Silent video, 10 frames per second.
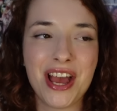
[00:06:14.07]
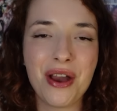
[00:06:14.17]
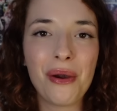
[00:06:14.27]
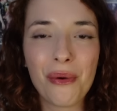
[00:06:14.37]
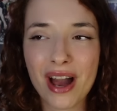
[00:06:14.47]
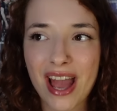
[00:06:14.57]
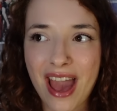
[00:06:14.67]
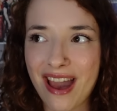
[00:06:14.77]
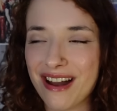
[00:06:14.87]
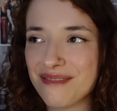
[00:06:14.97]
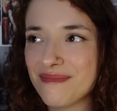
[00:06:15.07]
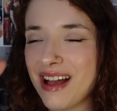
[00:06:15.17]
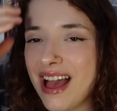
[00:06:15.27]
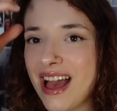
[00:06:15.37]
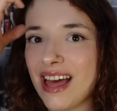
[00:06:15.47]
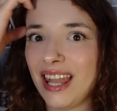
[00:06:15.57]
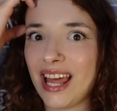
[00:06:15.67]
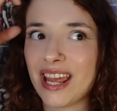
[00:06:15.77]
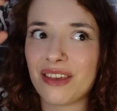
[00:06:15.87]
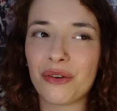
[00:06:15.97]
who I am and
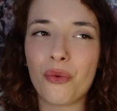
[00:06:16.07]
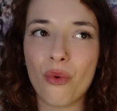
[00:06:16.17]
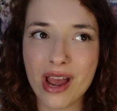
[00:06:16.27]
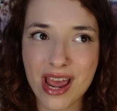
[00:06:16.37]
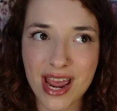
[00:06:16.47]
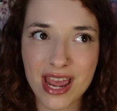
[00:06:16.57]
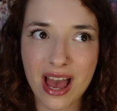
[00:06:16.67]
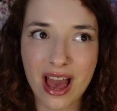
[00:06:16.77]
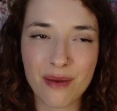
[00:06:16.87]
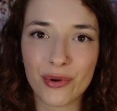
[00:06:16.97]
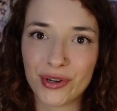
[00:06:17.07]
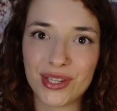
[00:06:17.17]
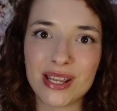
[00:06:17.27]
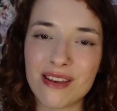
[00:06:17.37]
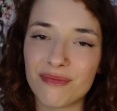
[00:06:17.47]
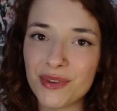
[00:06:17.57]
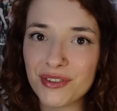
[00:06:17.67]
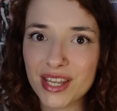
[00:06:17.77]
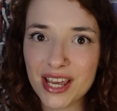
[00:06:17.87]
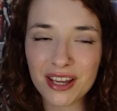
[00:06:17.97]
like the way I perceive
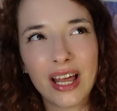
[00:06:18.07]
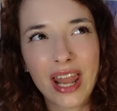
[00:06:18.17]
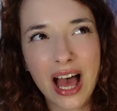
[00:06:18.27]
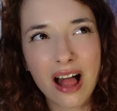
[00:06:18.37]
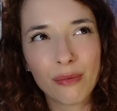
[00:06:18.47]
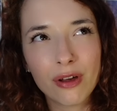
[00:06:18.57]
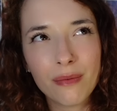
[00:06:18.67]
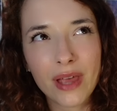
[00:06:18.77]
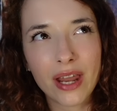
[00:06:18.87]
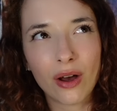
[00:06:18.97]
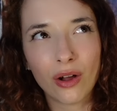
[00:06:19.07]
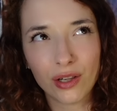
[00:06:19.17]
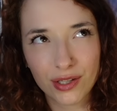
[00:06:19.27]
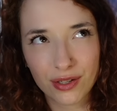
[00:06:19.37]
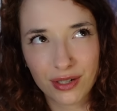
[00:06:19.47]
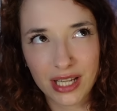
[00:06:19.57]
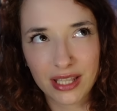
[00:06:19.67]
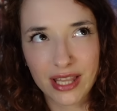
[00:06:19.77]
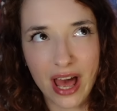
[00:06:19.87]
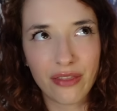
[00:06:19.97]
music. An album that also
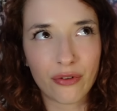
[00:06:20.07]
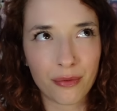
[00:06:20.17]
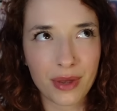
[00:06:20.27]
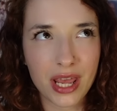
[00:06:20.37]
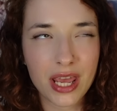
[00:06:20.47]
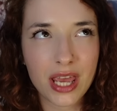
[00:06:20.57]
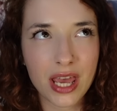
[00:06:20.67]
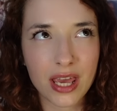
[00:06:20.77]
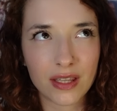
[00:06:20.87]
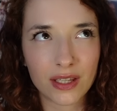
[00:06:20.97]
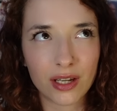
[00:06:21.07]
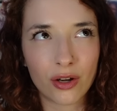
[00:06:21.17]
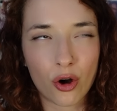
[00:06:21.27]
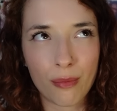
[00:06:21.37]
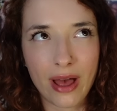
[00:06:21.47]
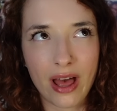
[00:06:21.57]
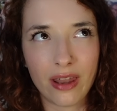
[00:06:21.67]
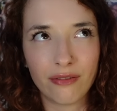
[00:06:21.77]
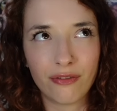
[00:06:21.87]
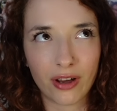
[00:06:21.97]
did that for me is
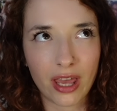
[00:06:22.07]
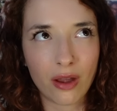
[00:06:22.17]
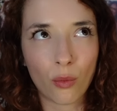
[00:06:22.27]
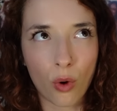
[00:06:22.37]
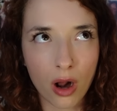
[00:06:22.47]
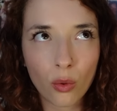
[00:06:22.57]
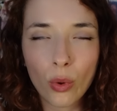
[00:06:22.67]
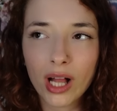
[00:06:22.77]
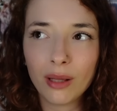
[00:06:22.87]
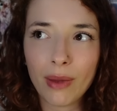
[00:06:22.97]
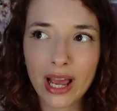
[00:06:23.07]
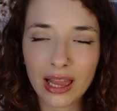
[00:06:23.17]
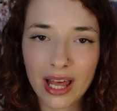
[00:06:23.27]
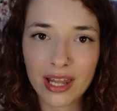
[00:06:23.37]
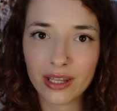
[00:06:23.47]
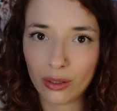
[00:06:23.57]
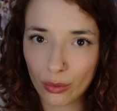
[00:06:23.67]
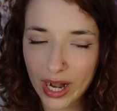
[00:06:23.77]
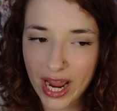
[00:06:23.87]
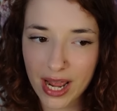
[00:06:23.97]
Norman fucking Rockwell by Lana Del
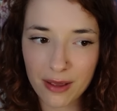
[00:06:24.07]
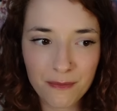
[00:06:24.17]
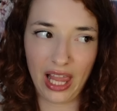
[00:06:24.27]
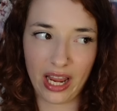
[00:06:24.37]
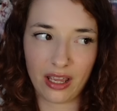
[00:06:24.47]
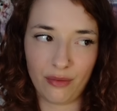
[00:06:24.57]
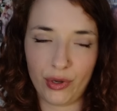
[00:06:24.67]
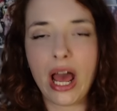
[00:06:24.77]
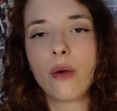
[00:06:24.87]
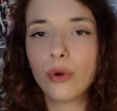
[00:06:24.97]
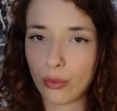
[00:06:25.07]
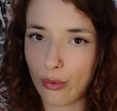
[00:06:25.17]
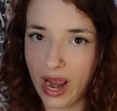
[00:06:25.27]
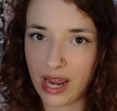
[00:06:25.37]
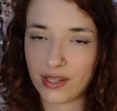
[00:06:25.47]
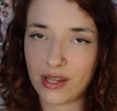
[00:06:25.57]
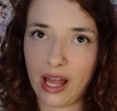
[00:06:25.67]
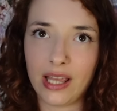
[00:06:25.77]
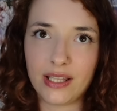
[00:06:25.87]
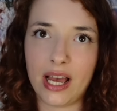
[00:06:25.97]
Rey. Like, but I would rank
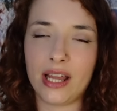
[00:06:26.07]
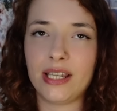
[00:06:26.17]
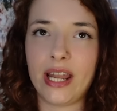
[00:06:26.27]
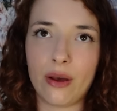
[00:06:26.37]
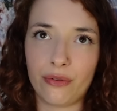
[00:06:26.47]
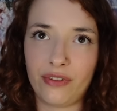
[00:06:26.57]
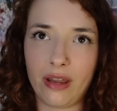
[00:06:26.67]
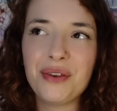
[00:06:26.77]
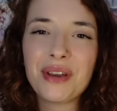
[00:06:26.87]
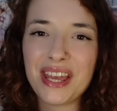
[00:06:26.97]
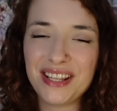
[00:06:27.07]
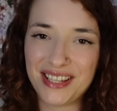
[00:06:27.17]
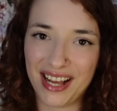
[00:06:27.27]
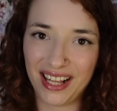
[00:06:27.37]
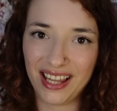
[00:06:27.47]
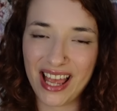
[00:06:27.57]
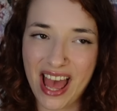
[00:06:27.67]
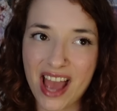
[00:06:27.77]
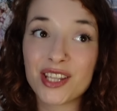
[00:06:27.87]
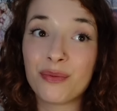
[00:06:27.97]
Skeleta a 10 out of 10. You can tell
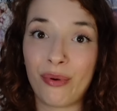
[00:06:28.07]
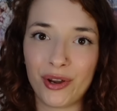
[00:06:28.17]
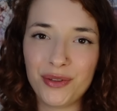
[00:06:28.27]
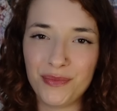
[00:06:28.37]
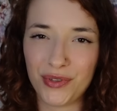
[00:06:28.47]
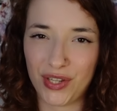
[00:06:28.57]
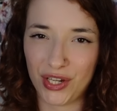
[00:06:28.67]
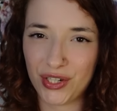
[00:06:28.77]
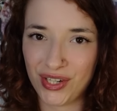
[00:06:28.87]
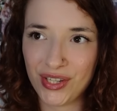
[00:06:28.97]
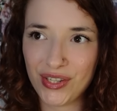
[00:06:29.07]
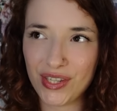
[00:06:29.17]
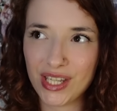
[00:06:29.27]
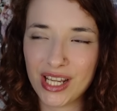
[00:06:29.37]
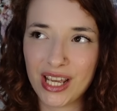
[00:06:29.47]
expert musicians